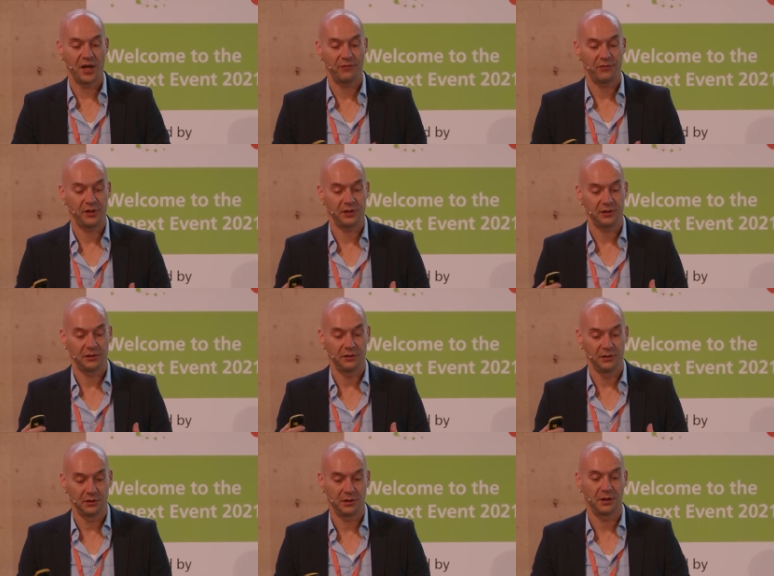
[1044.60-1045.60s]
right over there.
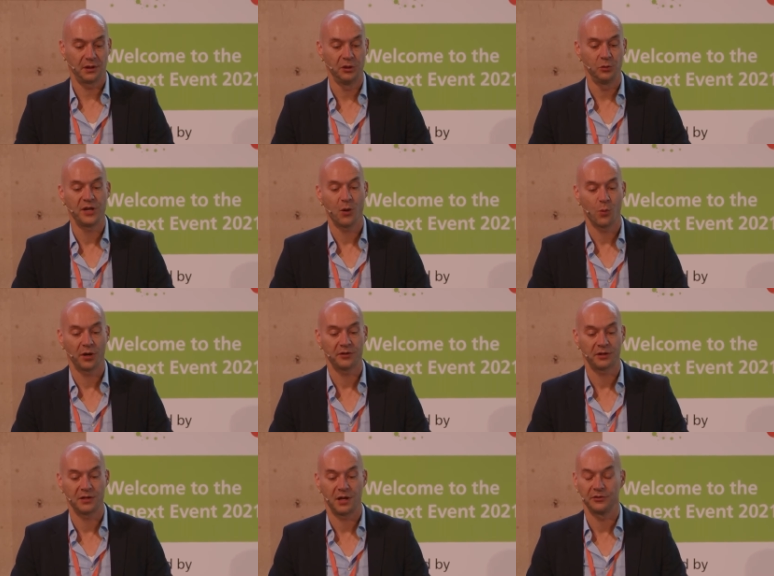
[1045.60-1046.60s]
It
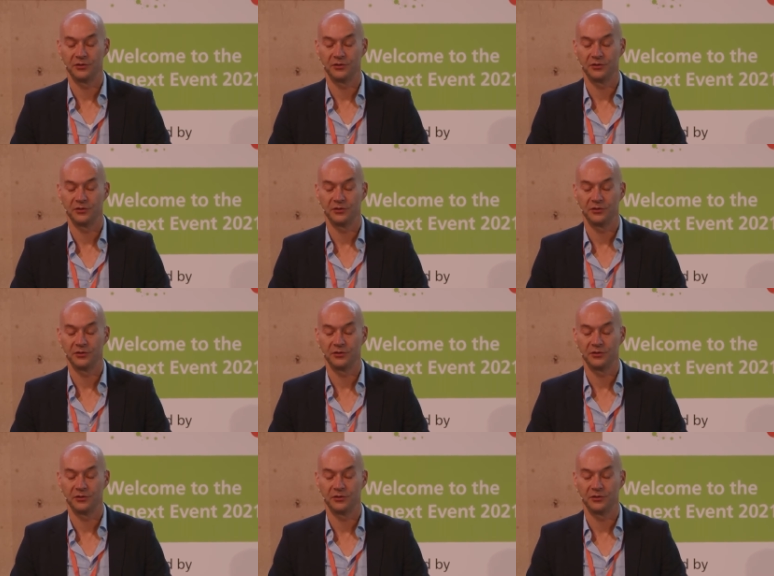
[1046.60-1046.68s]
interconnects